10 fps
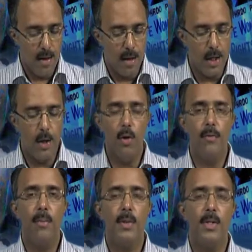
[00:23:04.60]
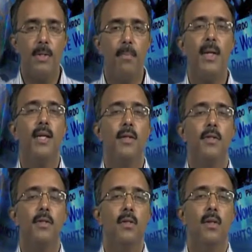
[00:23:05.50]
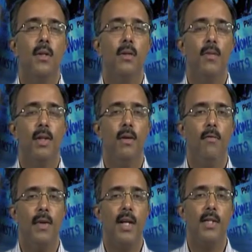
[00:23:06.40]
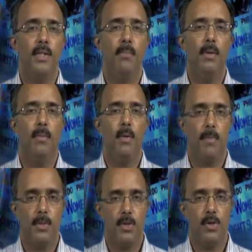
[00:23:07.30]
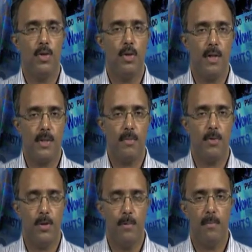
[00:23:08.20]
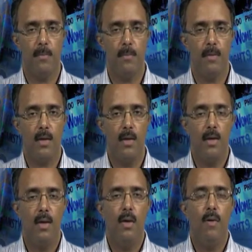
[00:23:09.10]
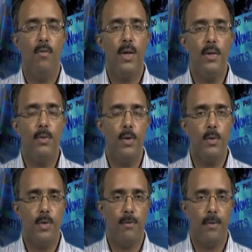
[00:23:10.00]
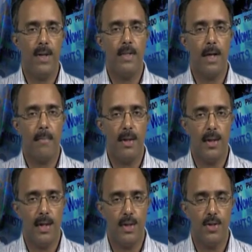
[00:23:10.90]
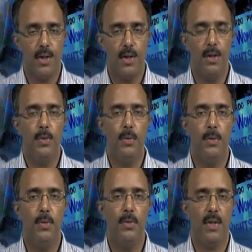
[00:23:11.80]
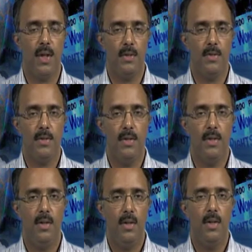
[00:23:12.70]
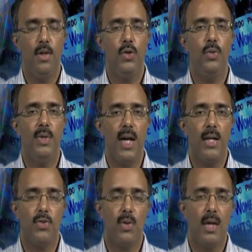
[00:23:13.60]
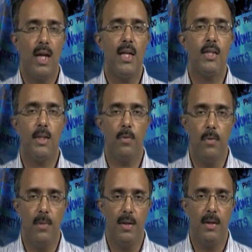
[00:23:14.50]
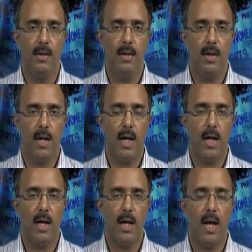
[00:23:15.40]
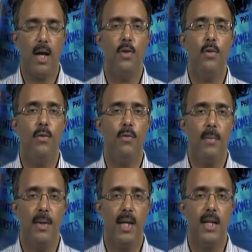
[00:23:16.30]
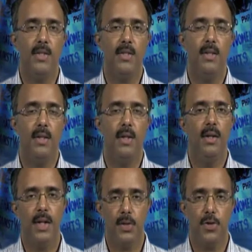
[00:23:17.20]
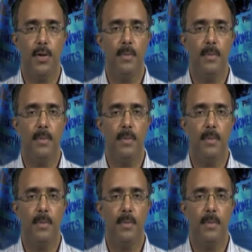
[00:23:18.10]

Ecofeminism begins with a very simple proposition or assumption. When you use a phrase like Mother Nature, you do two things. You naturalize the woman and you feminize nature.